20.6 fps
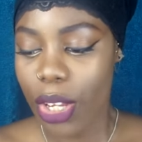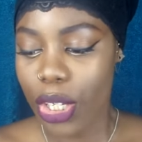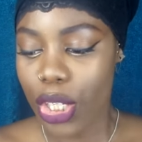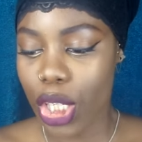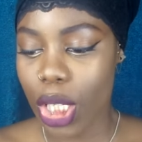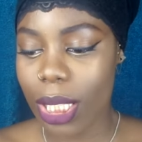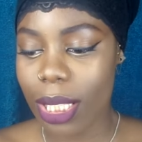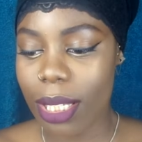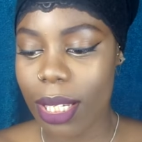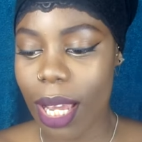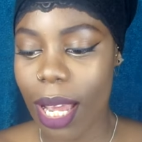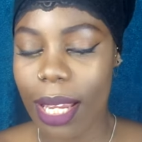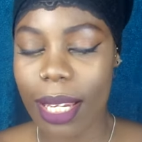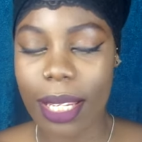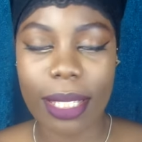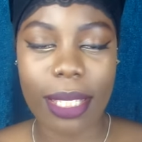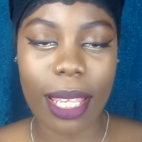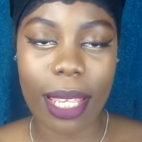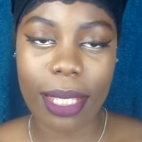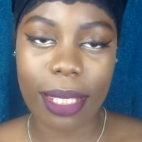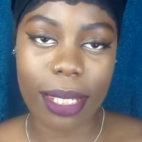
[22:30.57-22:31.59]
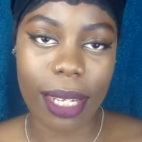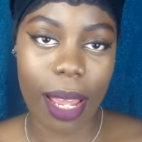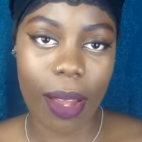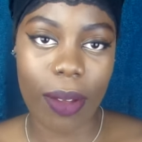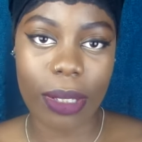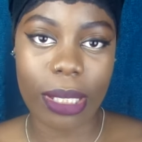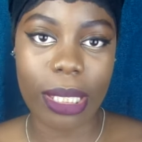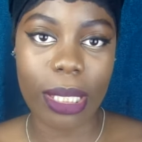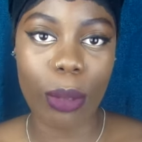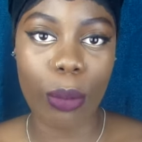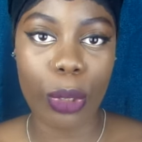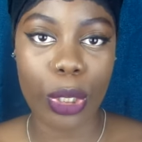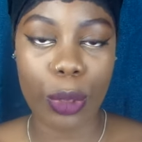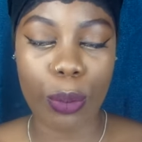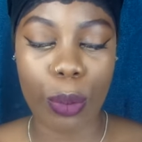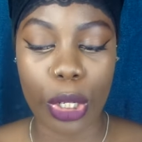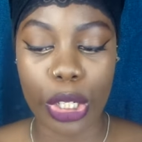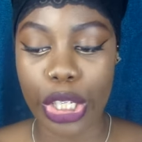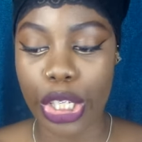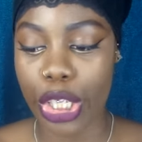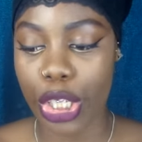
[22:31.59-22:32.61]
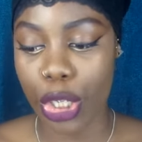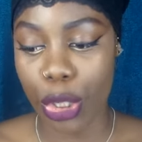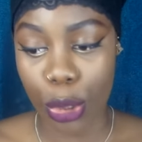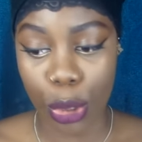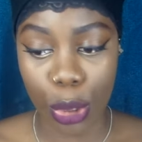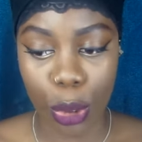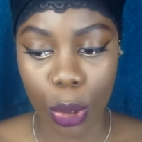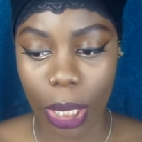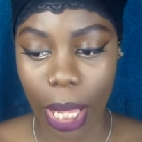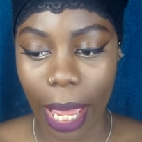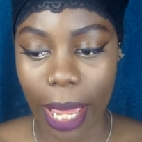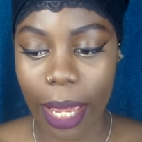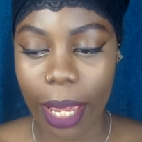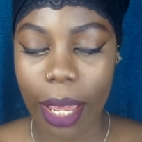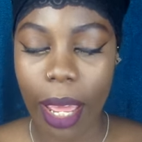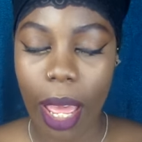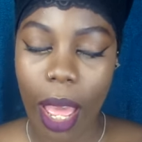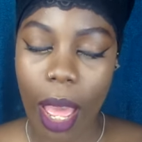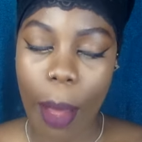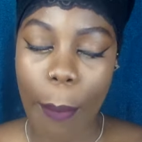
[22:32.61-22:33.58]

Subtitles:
just to kind of test it out, see which brushes you do like.